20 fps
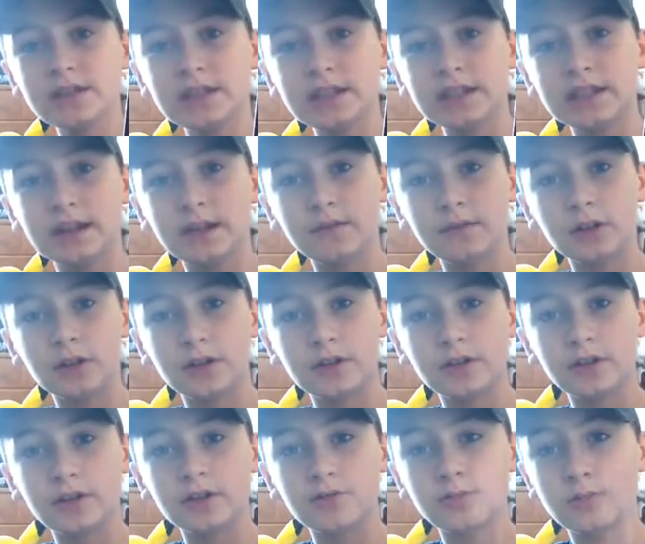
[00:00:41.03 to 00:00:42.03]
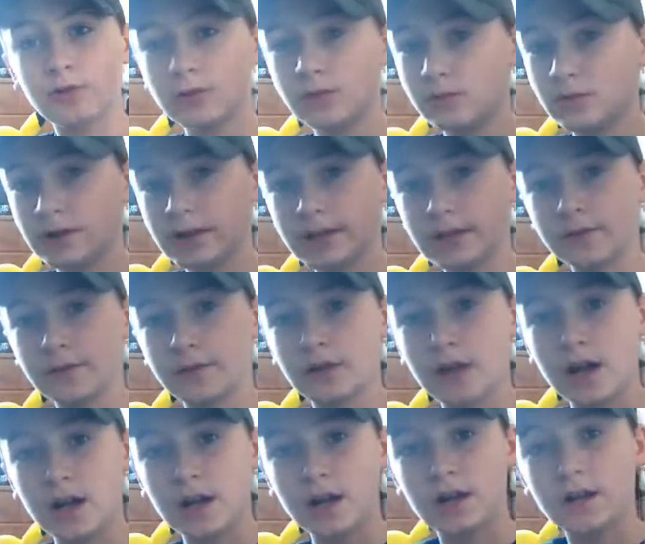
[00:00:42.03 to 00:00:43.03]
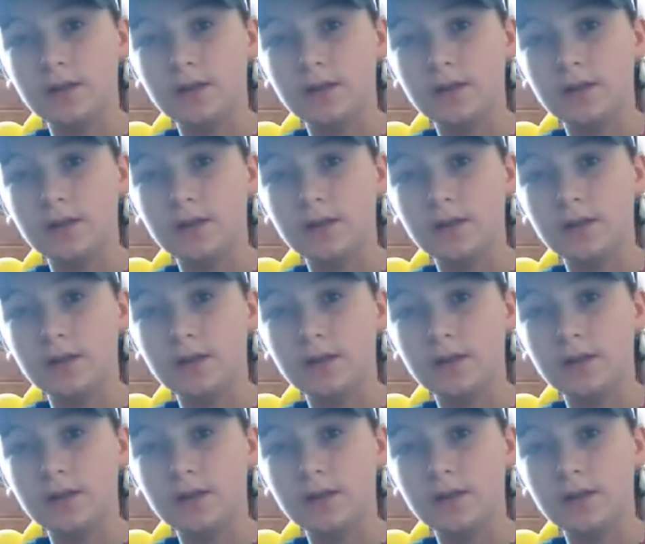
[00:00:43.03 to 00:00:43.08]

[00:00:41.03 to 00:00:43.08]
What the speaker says: the cover here. Spoiler warning if you're not caught